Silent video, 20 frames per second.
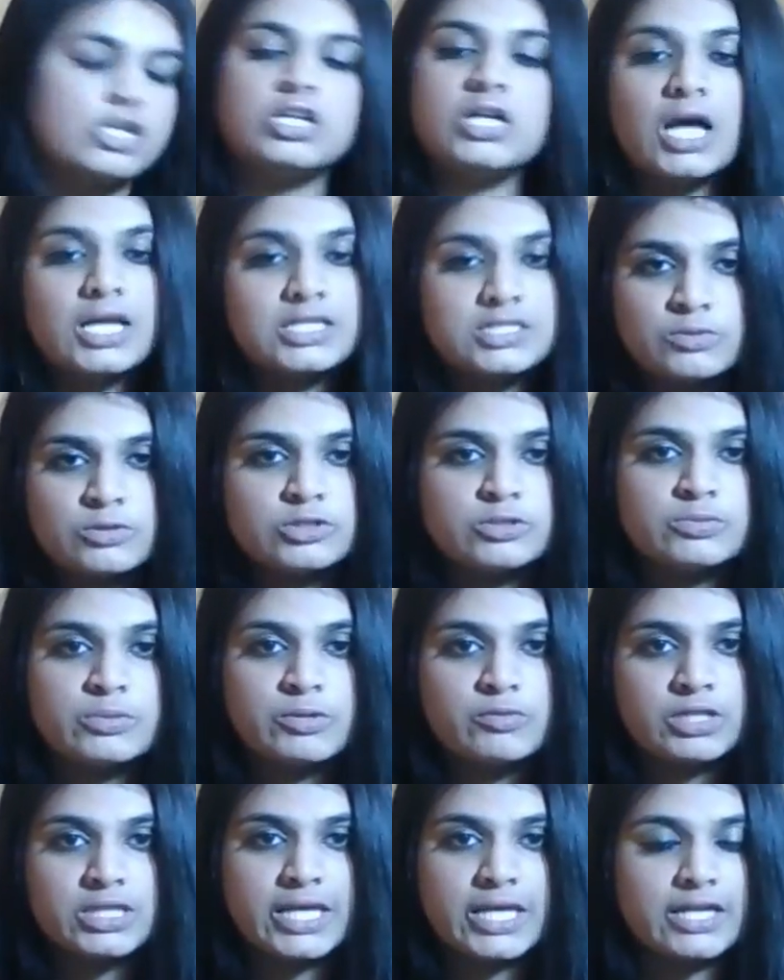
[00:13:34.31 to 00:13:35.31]
They're not supposed to be
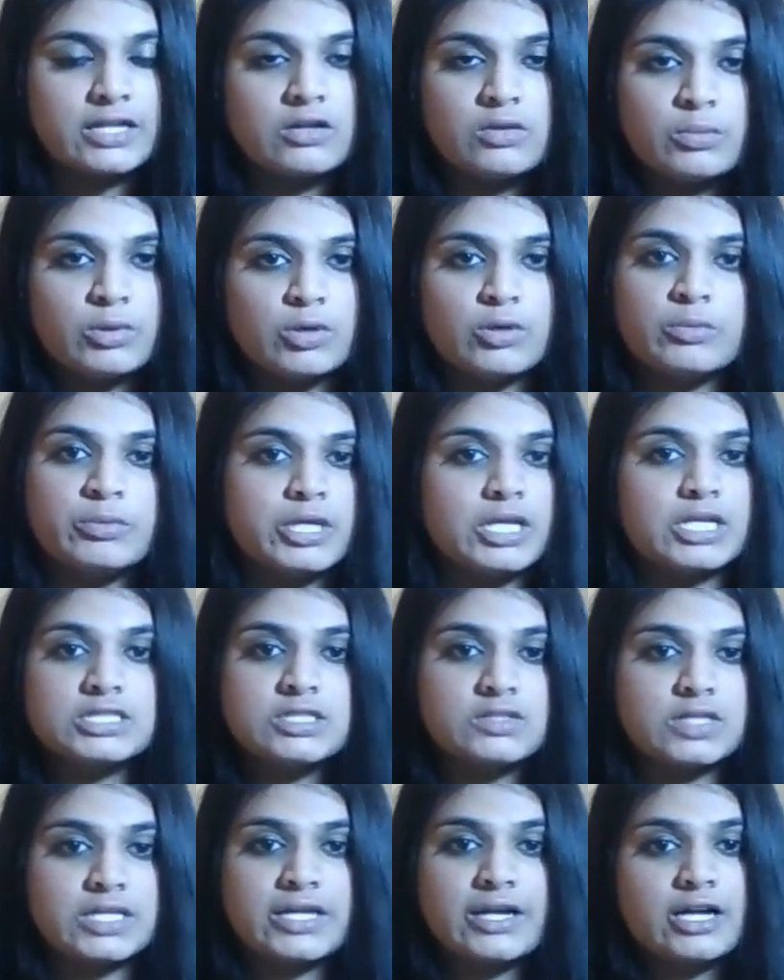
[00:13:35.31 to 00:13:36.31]
relatable because
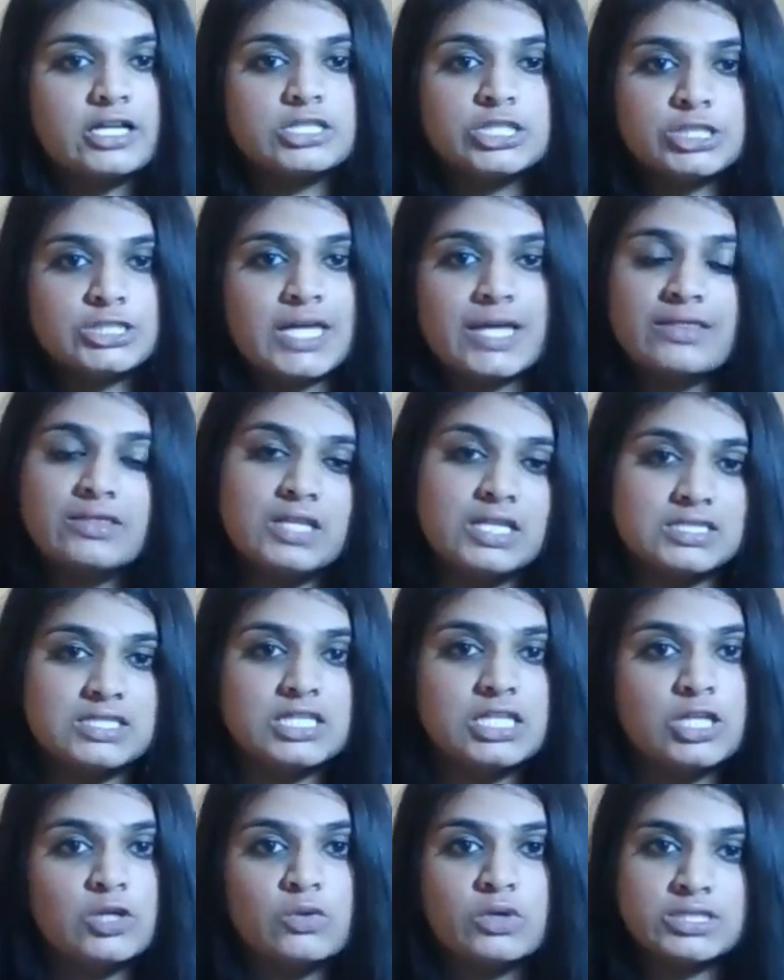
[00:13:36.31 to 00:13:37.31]
of the character's
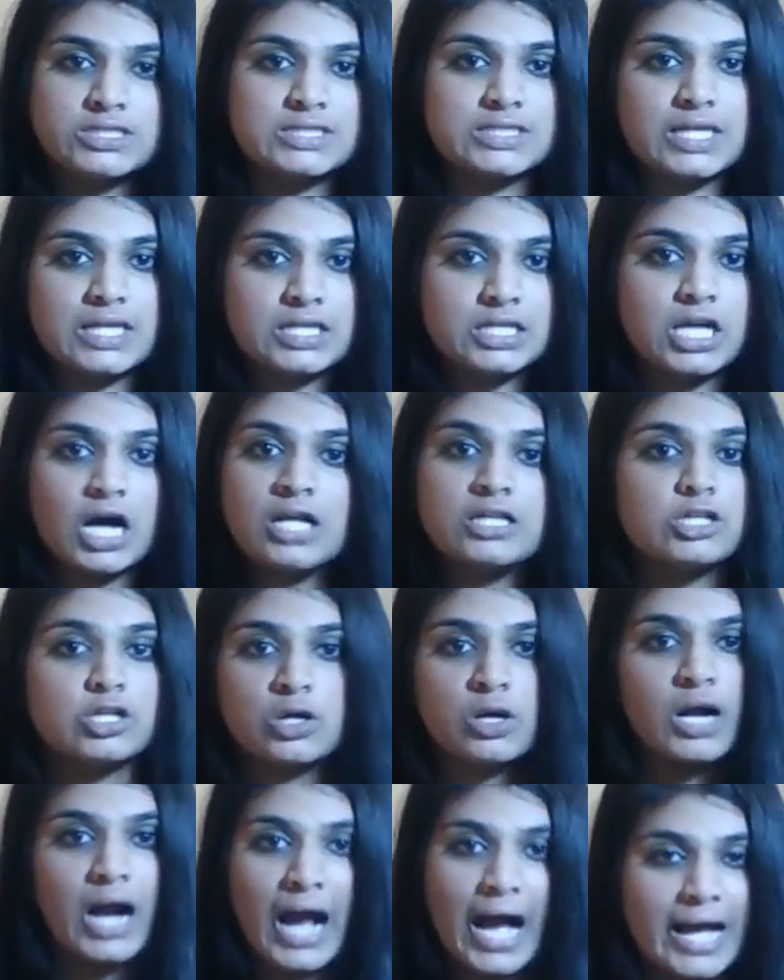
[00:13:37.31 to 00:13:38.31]
ethnicity or skin color
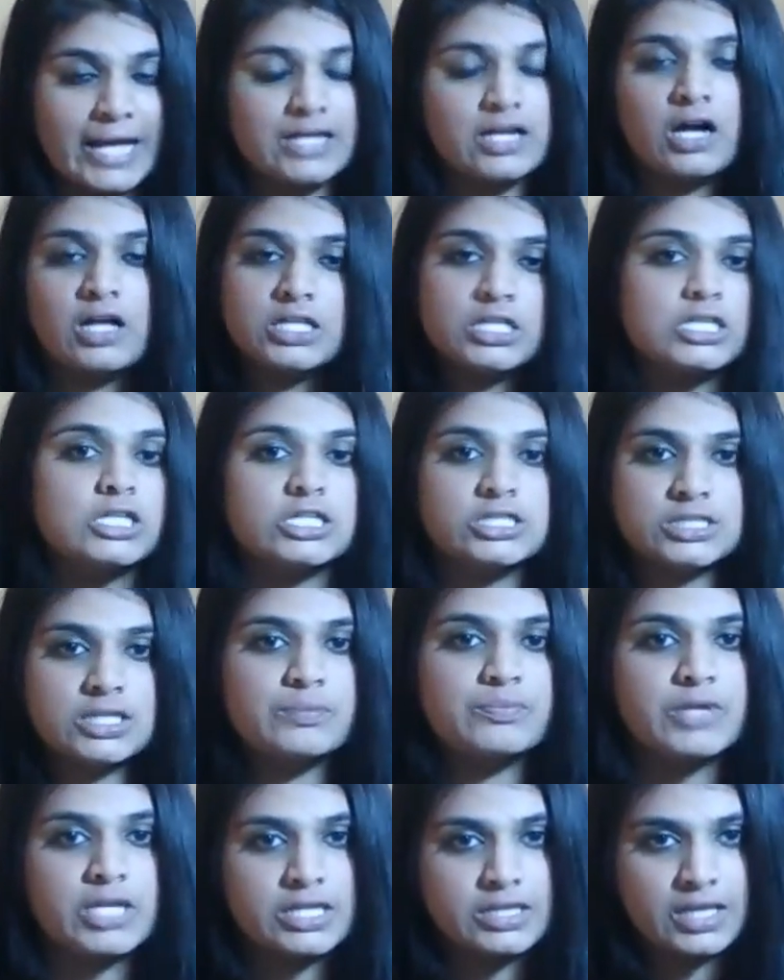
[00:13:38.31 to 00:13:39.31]
or eye color or
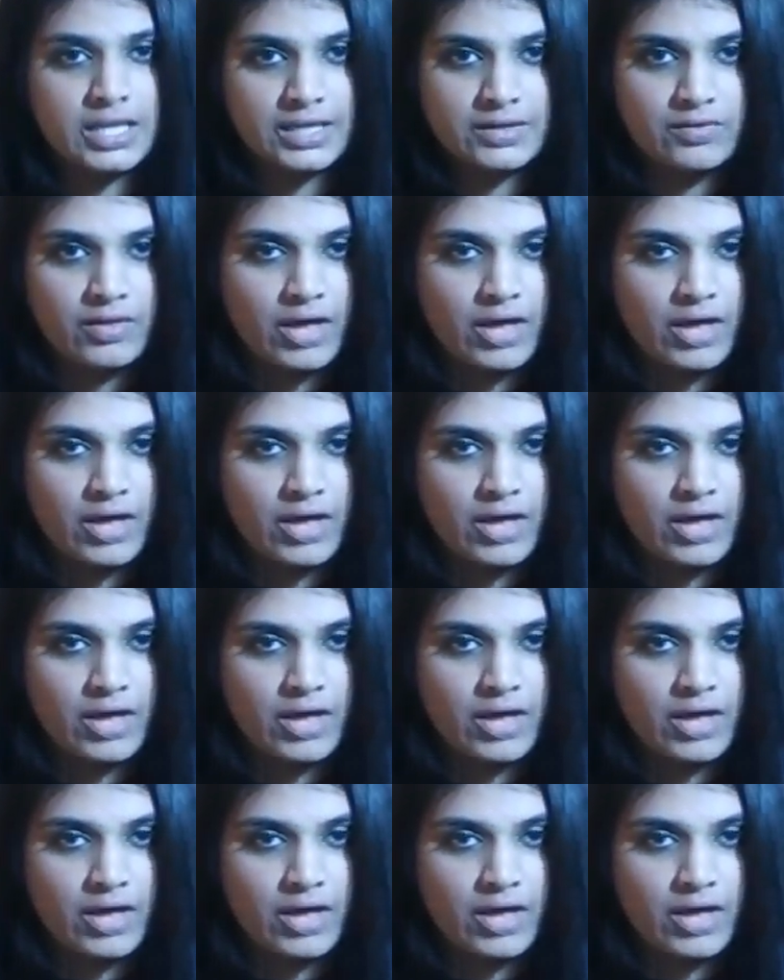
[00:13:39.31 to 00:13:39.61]
something like